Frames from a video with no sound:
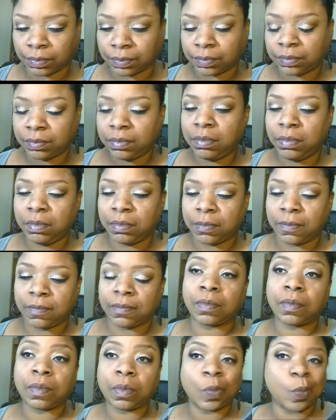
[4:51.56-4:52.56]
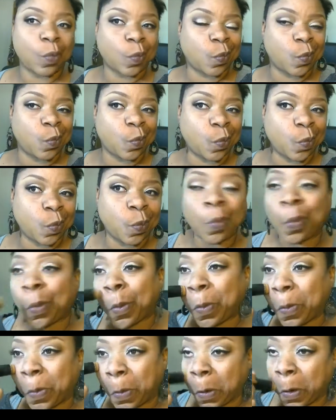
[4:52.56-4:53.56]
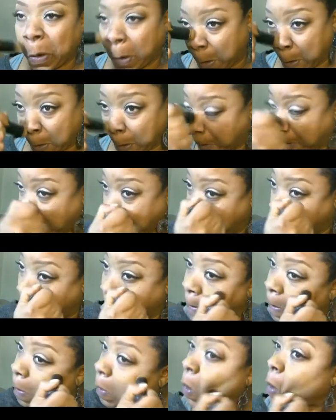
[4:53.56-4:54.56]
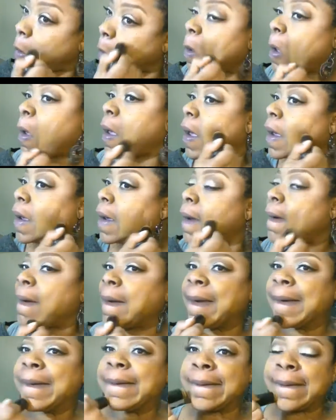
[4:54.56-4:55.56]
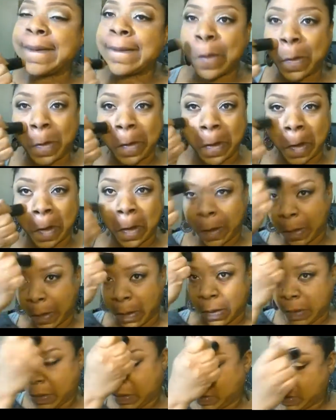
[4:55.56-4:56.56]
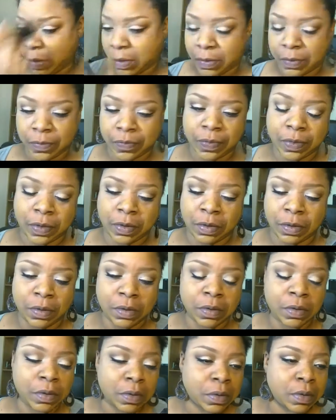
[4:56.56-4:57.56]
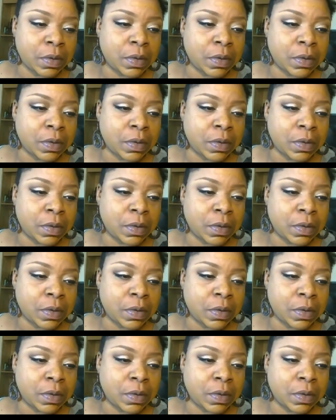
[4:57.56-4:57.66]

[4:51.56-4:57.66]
Rich Caramel and Truly Topaz, which I'm kind of a cross in between the two.